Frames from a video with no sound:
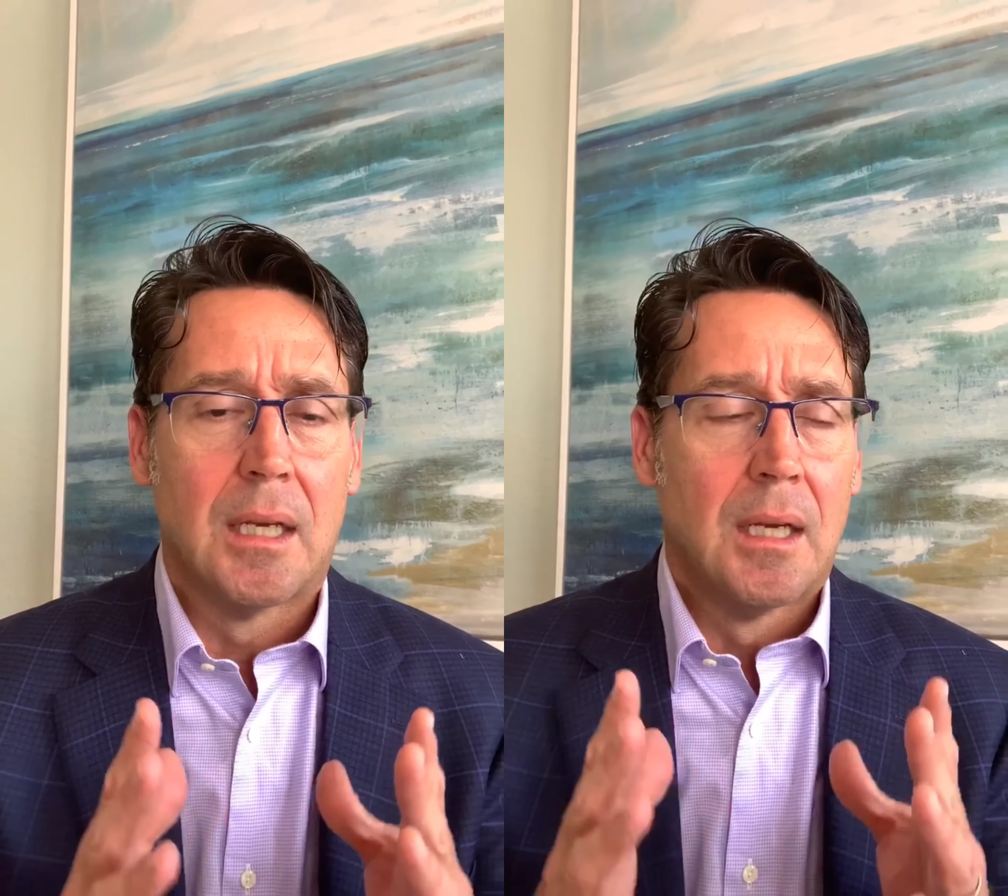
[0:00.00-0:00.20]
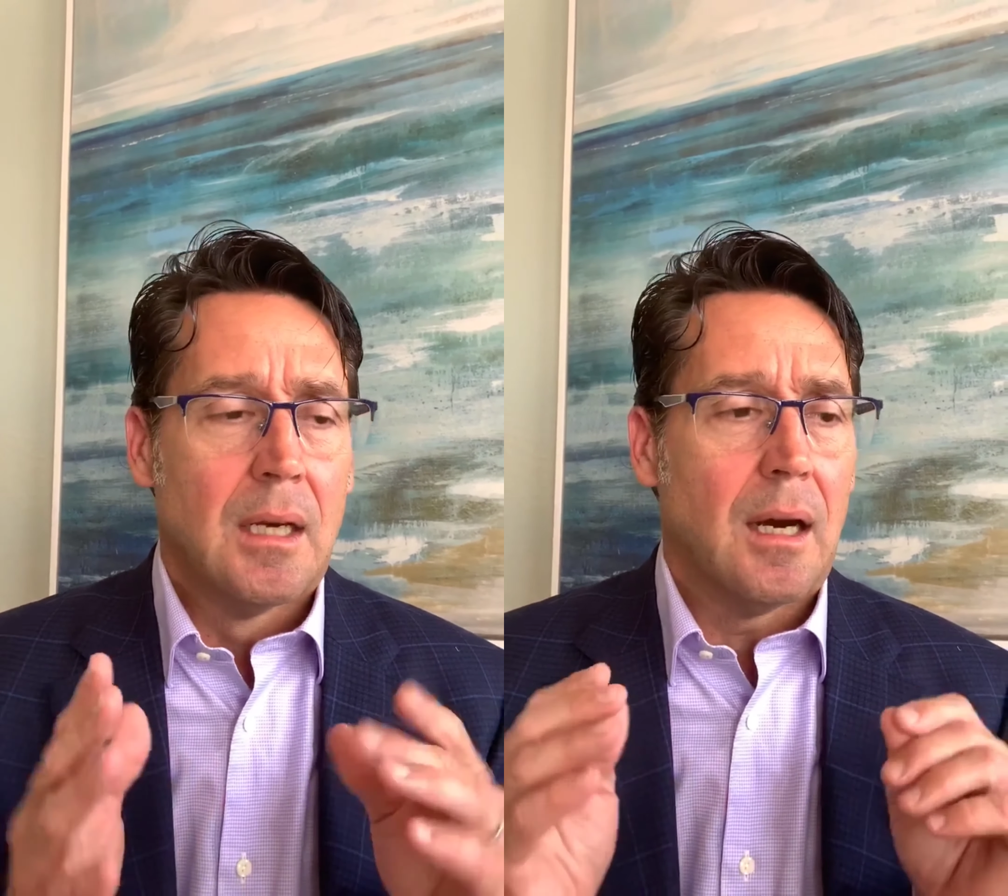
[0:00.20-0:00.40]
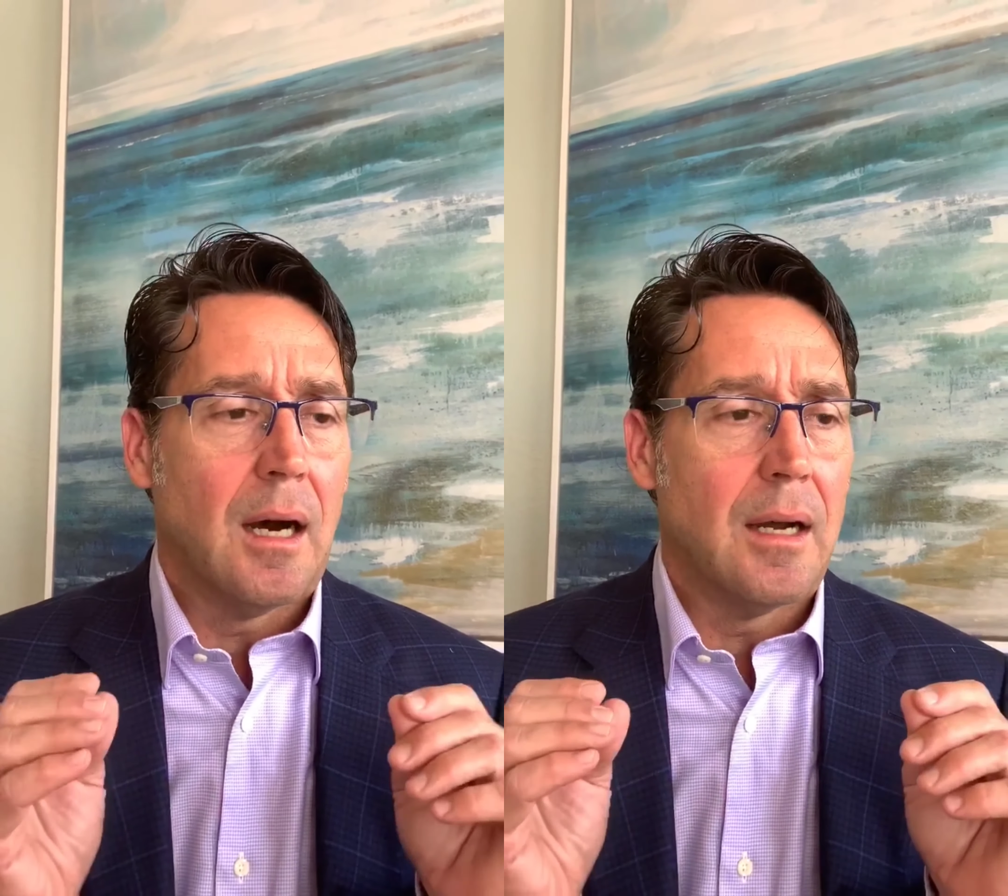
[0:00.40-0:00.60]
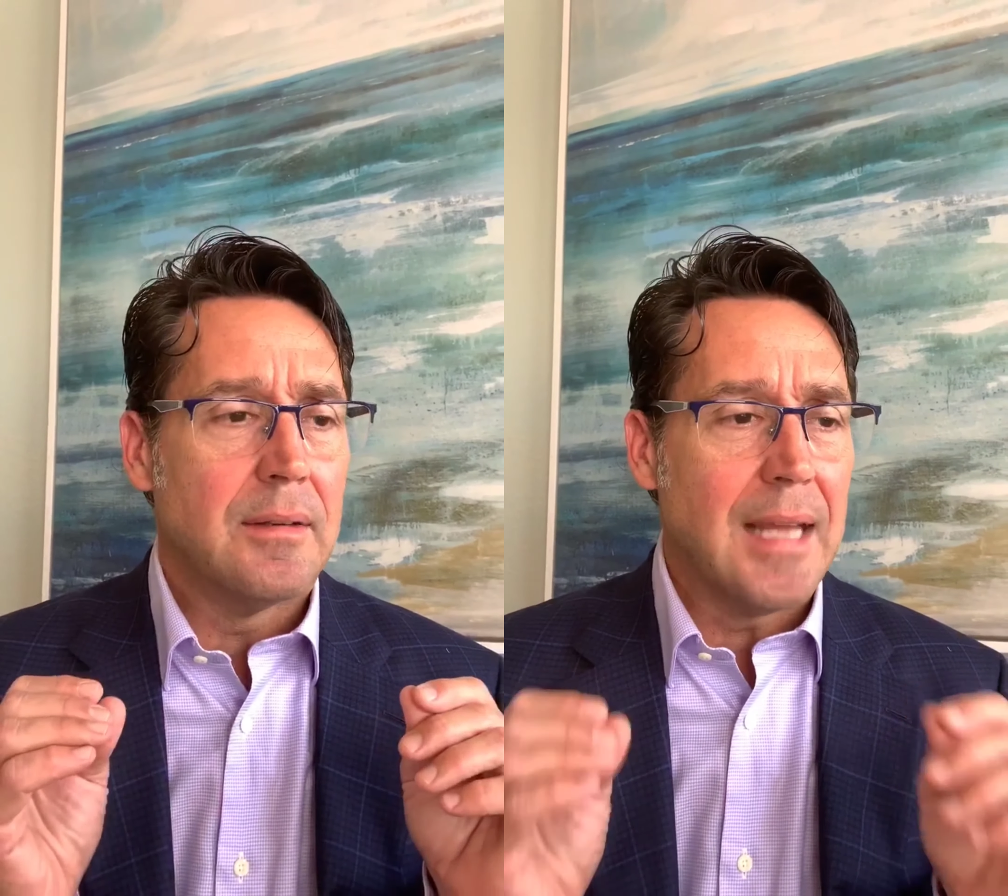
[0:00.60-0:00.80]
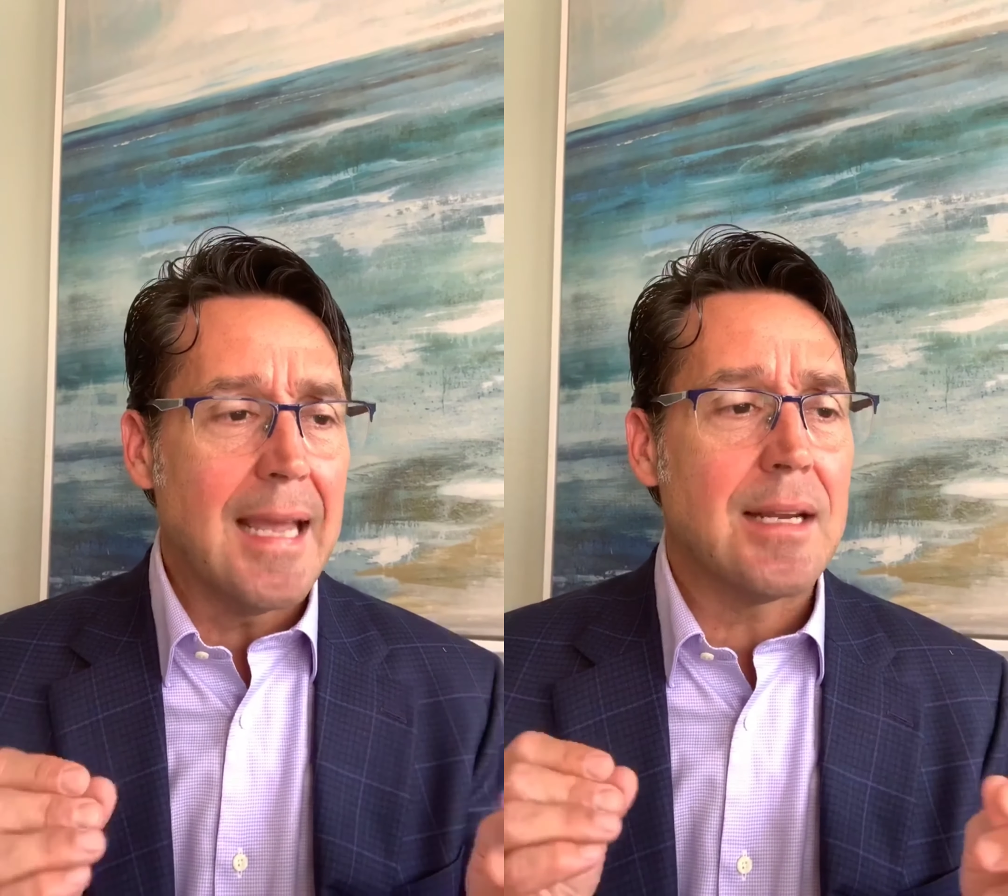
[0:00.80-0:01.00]
uh,
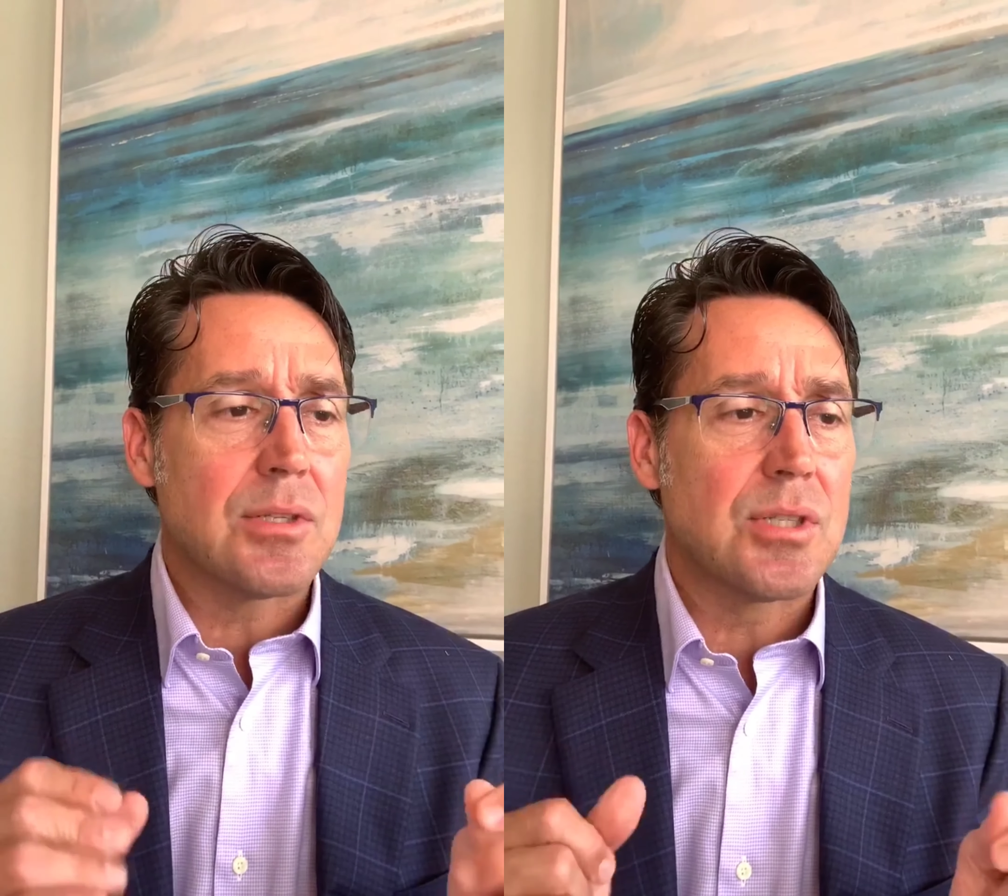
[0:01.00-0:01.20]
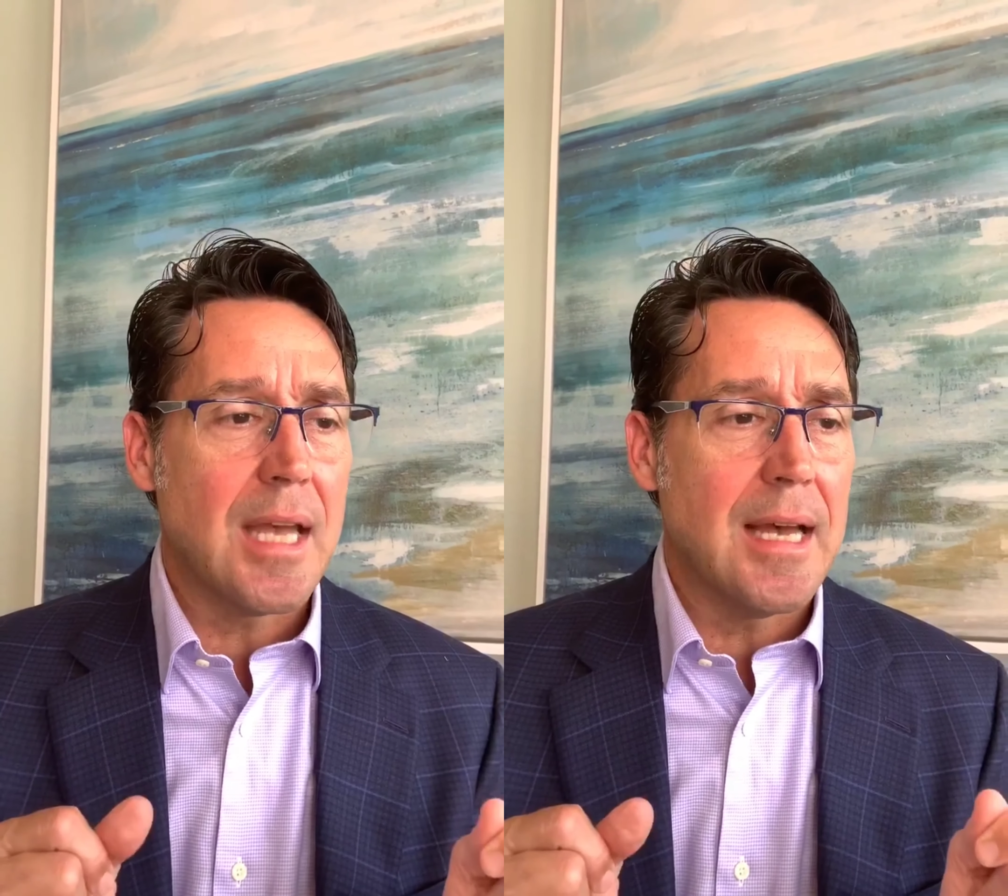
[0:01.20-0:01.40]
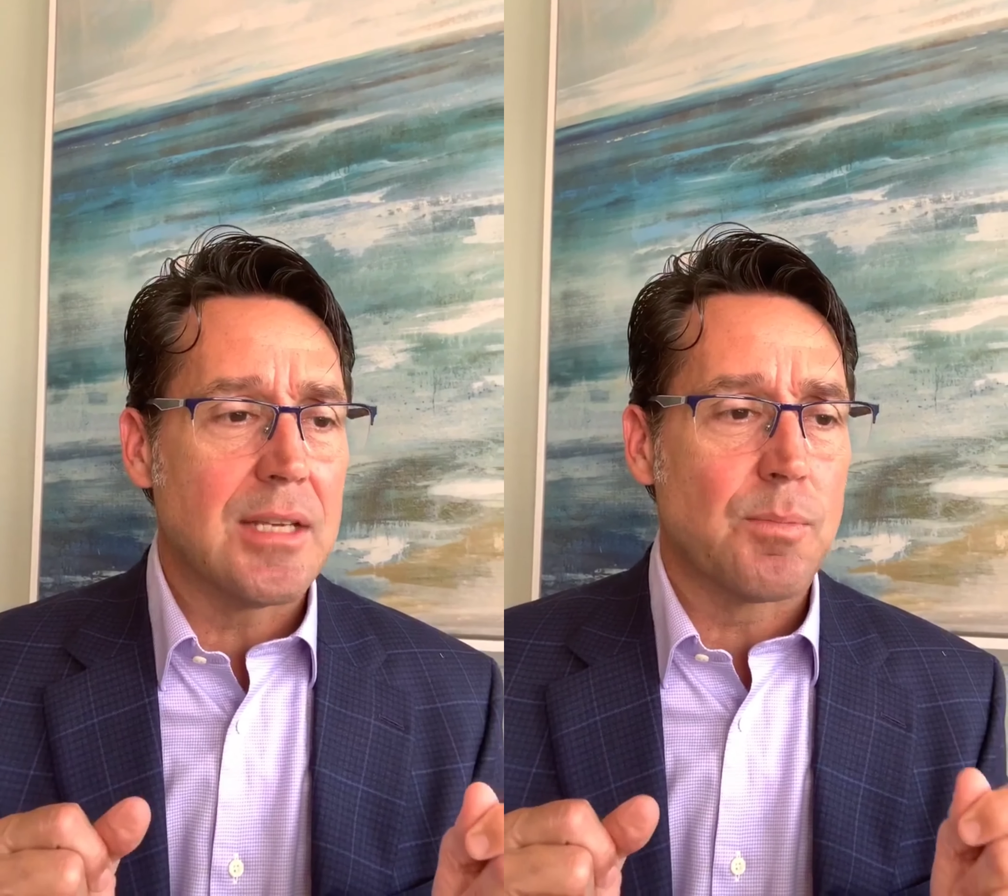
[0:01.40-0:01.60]
data says,